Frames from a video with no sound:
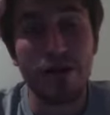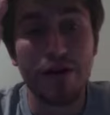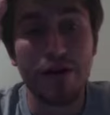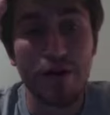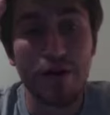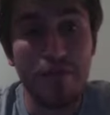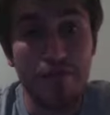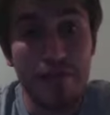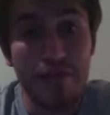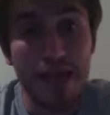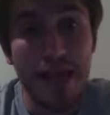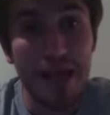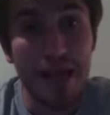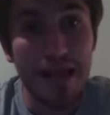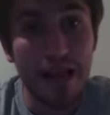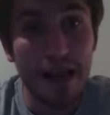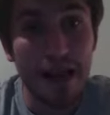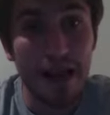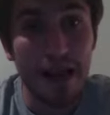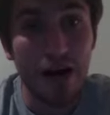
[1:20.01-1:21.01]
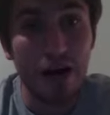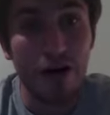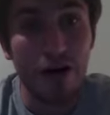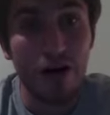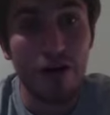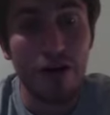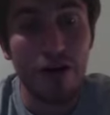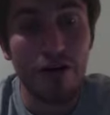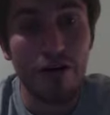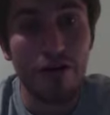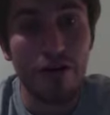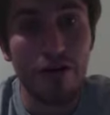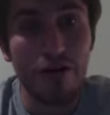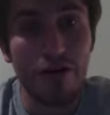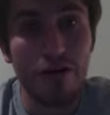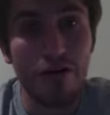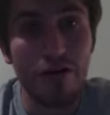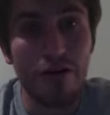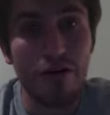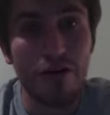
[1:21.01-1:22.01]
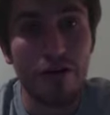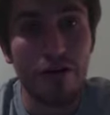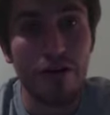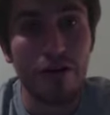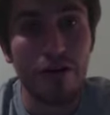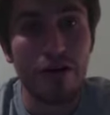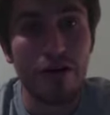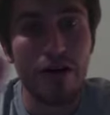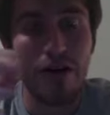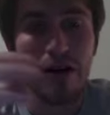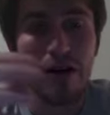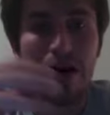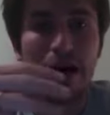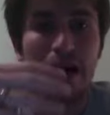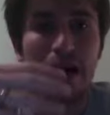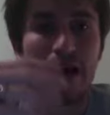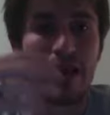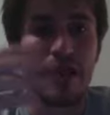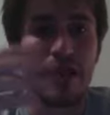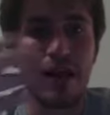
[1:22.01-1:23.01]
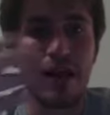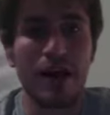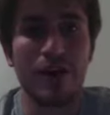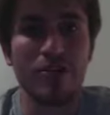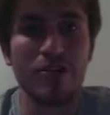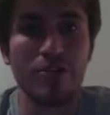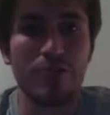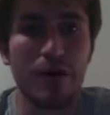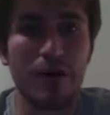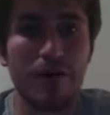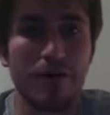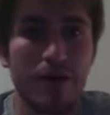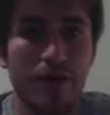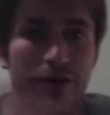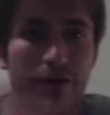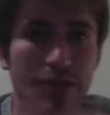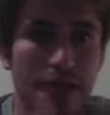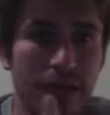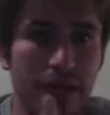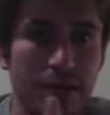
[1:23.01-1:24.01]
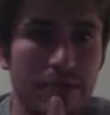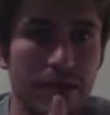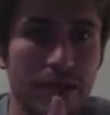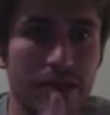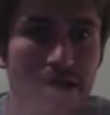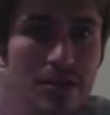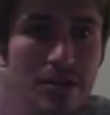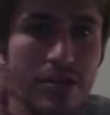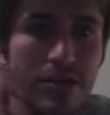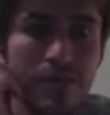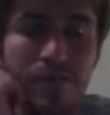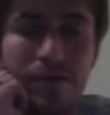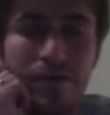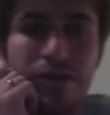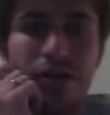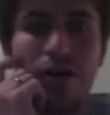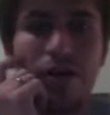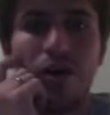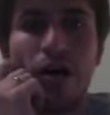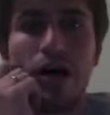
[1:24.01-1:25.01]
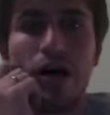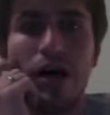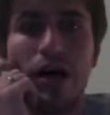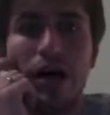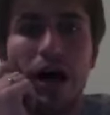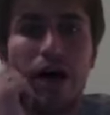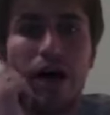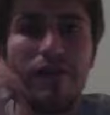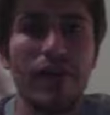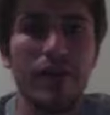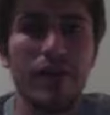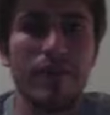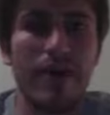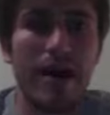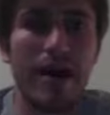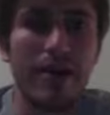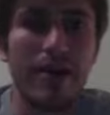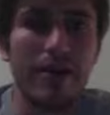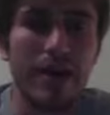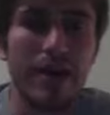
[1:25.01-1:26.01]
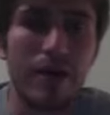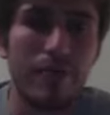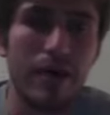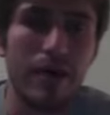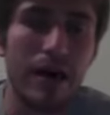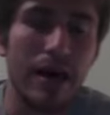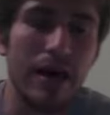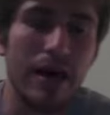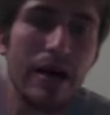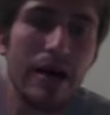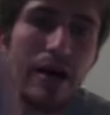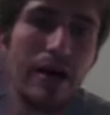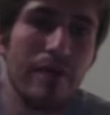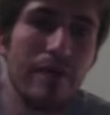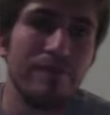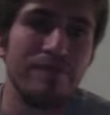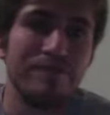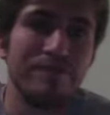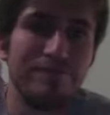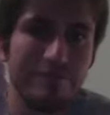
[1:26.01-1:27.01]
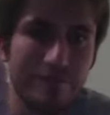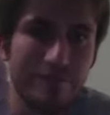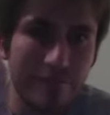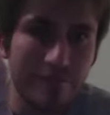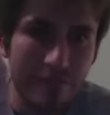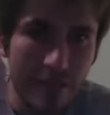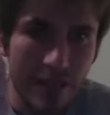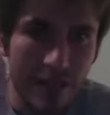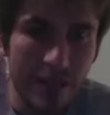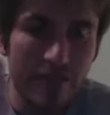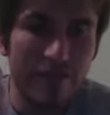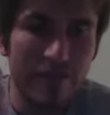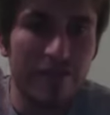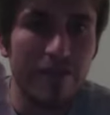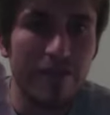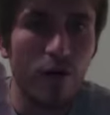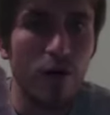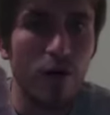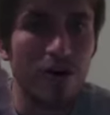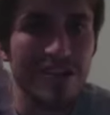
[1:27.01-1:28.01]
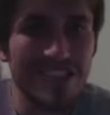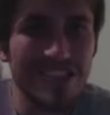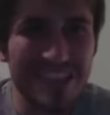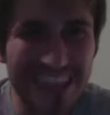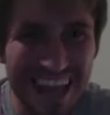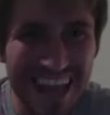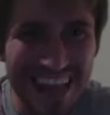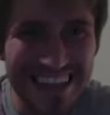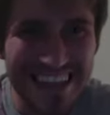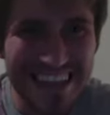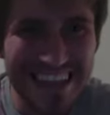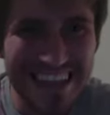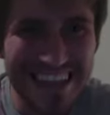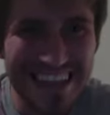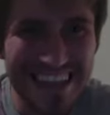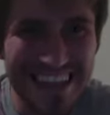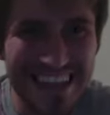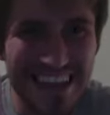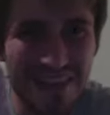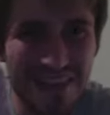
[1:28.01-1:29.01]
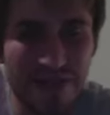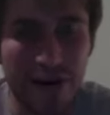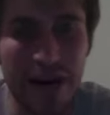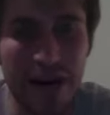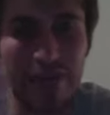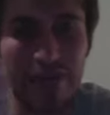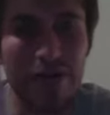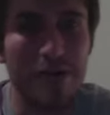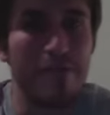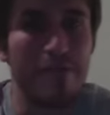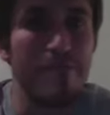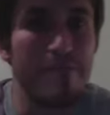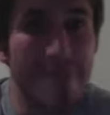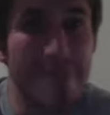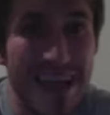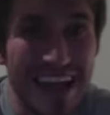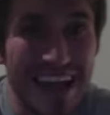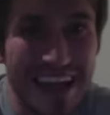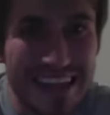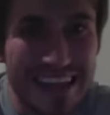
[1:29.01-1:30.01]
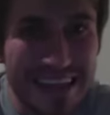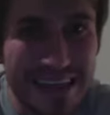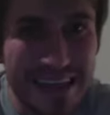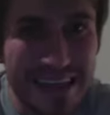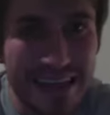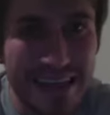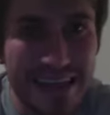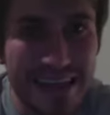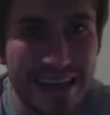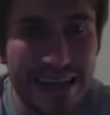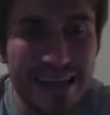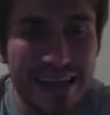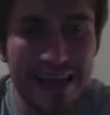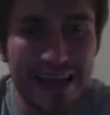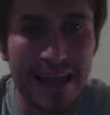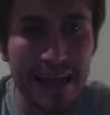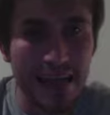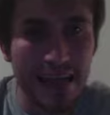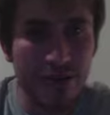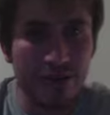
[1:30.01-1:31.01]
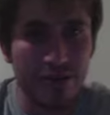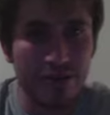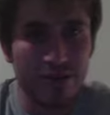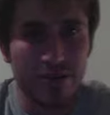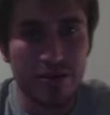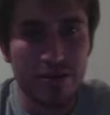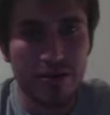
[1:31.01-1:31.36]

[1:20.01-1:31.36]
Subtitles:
minute that I call, and then I also pay for every text message. So I've done the math, and I pay 4 cents for every minute that I use